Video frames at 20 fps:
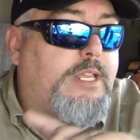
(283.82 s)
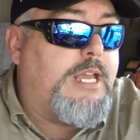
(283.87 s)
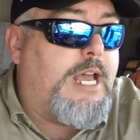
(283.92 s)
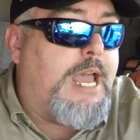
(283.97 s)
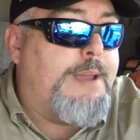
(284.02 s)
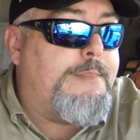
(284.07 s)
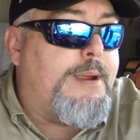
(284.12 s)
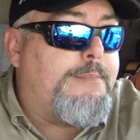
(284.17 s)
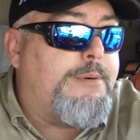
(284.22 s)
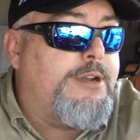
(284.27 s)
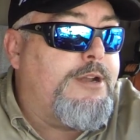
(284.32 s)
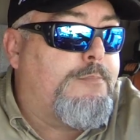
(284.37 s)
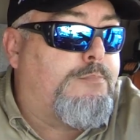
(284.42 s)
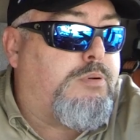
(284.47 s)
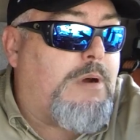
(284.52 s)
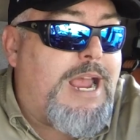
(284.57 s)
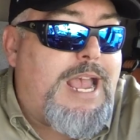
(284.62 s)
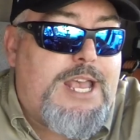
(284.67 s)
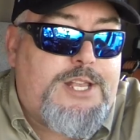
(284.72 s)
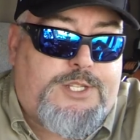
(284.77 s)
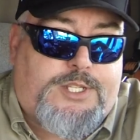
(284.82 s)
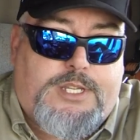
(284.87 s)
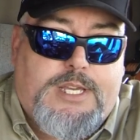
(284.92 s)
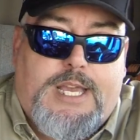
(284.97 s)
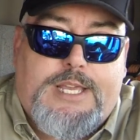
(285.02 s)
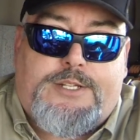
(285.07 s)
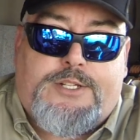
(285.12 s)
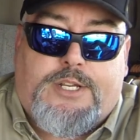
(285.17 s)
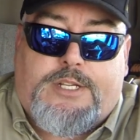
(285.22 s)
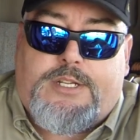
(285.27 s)
I remember Nebraska,
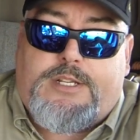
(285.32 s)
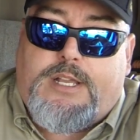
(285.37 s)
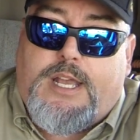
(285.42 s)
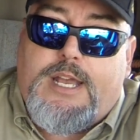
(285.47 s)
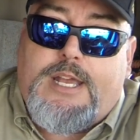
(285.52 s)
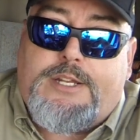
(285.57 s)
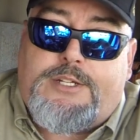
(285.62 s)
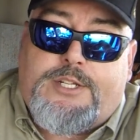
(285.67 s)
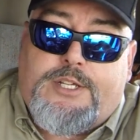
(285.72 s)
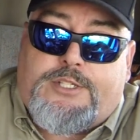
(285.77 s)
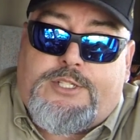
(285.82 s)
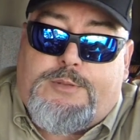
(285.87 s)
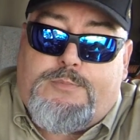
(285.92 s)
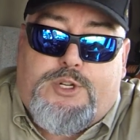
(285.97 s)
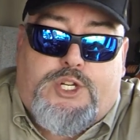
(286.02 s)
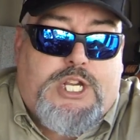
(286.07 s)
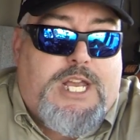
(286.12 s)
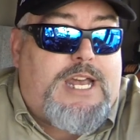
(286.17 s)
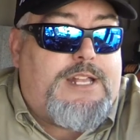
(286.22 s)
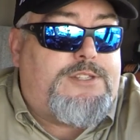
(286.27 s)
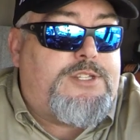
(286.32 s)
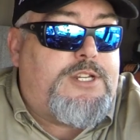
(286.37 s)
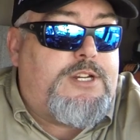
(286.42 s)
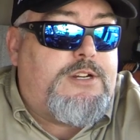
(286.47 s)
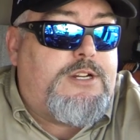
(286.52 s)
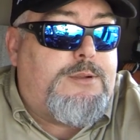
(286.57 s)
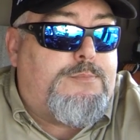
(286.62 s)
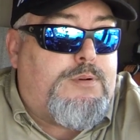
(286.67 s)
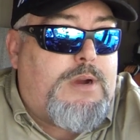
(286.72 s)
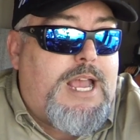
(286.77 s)
I took some shots
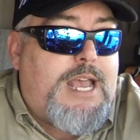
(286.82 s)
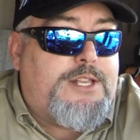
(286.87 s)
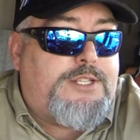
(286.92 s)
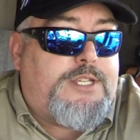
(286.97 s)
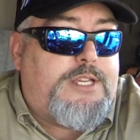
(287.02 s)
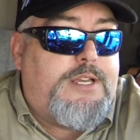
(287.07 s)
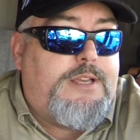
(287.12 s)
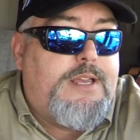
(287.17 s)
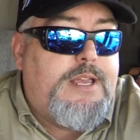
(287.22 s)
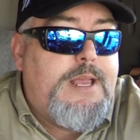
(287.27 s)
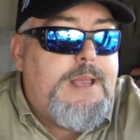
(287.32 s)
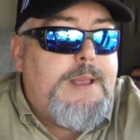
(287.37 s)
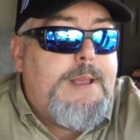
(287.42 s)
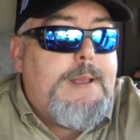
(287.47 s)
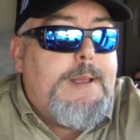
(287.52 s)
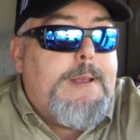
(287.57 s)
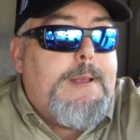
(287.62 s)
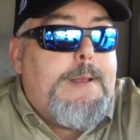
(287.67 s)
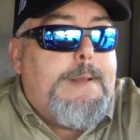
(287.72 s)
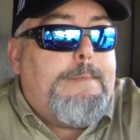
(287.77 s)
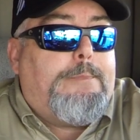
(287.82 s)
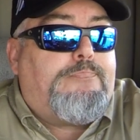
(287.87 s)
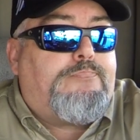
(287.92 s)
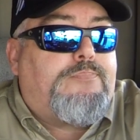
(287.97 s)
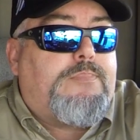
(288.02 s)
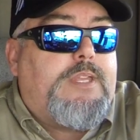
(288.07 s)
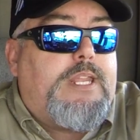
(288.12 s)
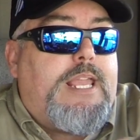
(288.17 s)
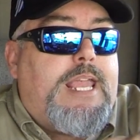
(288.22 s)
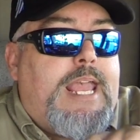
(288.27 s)
here in Nebraska,
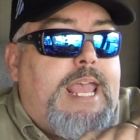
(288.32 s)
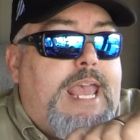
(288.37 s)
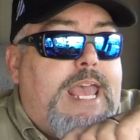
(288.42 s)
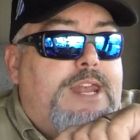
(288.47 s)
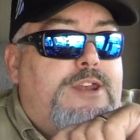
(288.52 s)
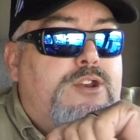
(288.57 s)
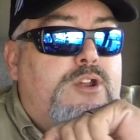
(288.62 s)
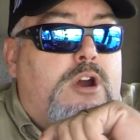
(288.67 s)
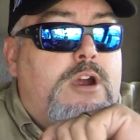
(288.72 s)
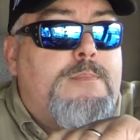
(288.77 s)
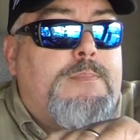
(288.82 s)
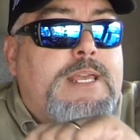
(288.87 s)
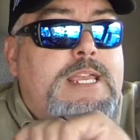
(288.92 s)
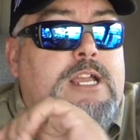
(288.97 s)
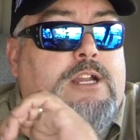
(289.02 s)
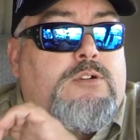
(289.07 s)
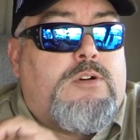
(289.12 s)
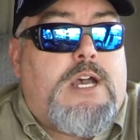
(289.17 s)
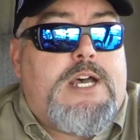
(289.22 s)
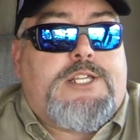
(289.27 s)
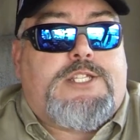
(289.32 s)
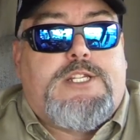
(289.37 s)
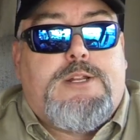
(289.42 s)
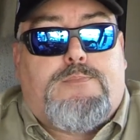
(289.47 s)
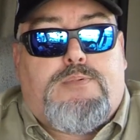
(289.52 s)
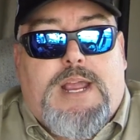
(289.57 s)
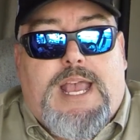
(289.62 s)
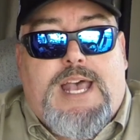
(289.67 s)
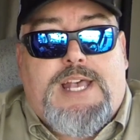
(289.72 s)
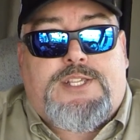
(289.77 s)
and normally across
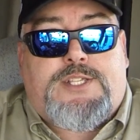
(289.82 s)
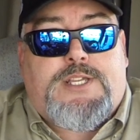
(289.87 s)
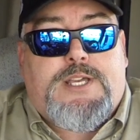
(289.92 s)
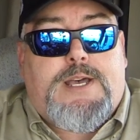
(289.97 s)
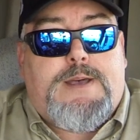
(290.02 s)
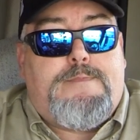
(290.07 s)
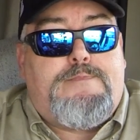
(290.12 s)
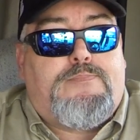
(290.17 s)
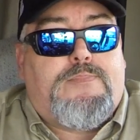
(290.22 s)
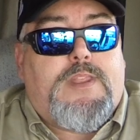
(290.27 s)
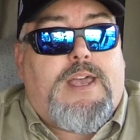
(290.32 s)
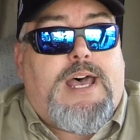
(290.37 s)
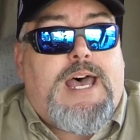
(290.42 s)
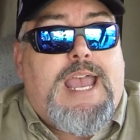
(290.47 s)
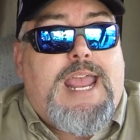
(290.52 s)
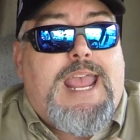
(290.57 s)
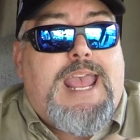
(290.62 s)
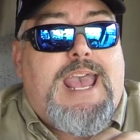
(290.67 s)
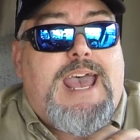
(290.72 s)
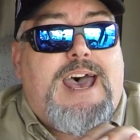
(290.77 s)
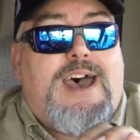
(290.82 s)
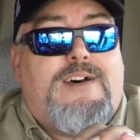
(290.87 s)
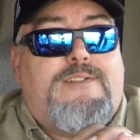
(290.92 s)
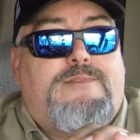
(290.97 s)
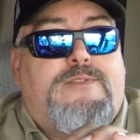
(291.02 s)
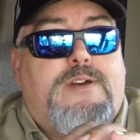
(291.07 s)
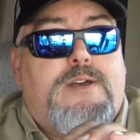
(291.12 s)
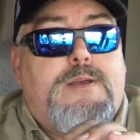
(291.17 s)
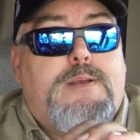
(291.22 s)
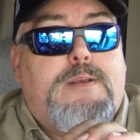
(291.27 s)
Nebraska, I
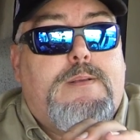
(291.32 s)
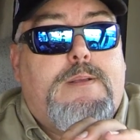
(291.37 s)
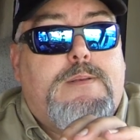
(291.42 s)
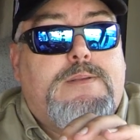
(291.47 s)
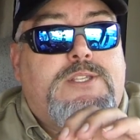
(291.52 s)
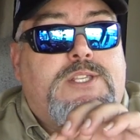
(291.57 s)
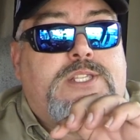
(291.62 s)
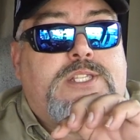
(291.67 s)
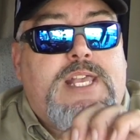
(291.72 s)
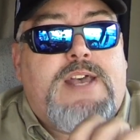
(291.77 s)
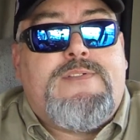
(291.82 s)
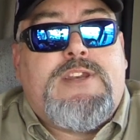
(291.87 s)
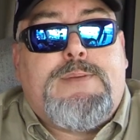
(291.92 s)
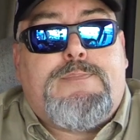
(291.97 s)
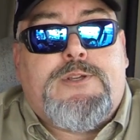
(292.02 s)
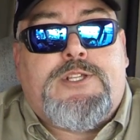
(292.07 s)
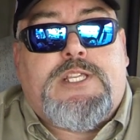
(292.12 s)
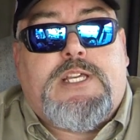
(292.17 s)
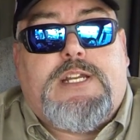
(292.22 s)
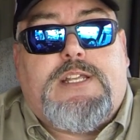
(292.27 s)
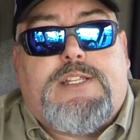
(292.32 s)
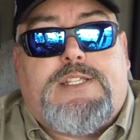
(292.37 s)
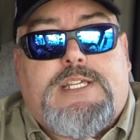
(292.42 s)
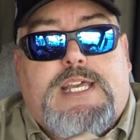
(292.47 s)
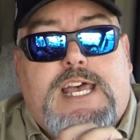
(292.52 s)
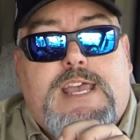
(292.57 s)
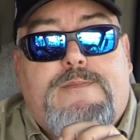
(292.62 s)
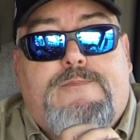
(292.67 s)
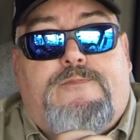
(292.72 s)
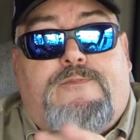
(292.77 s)
have 70% of the
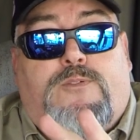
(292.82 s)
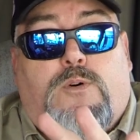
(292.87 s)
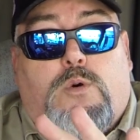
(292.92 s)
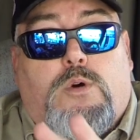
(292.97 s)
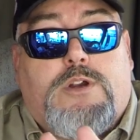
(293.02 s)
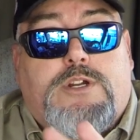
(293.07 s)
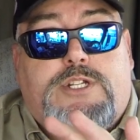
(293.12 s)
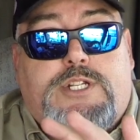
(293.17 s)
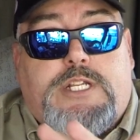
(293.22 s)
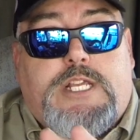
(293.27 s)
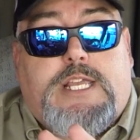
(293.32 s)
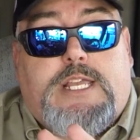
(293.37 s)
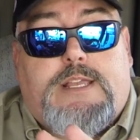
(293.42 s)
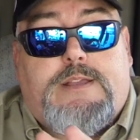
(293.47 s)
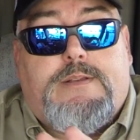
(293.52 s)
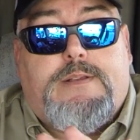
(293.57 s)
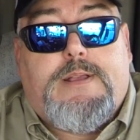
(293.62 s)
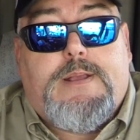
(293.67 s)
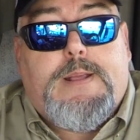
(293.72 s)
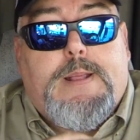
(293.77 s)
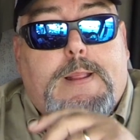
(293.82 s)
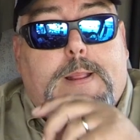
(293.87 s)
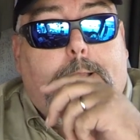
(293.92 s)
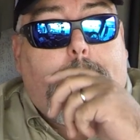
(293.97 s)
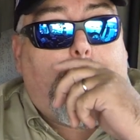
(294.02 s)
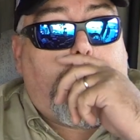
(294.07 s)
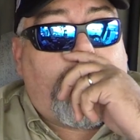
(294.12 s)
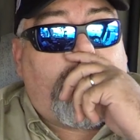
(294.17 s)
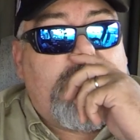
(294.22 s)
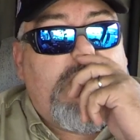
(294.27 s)
time 4G.
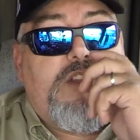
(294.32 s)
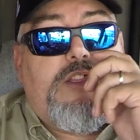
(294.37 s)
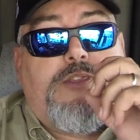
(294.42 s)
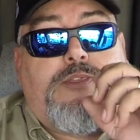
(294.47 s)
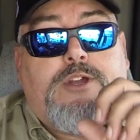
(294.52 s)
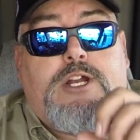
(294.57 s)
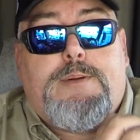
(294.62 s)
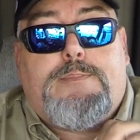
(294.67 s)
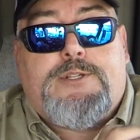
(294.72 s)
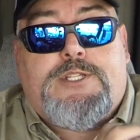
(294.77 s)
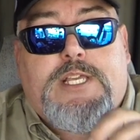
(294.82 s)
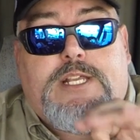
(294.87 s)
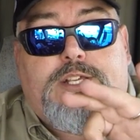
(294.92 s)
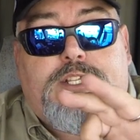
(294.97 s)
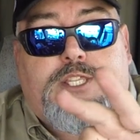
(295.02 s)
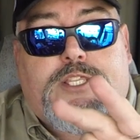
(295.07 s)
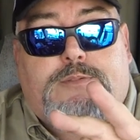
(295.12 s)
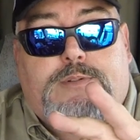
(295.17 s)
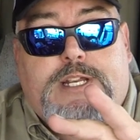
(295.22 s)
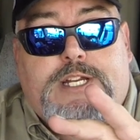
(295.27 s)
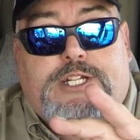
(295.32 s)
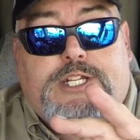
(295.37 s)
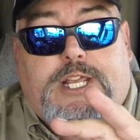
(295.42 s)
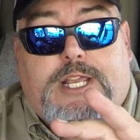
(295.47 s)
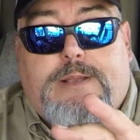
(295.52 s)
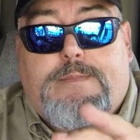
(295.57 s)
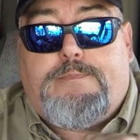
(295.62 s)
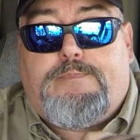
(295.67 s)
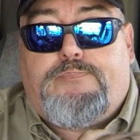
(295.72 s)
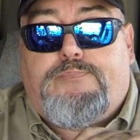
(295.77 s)
The other 30% is 3G.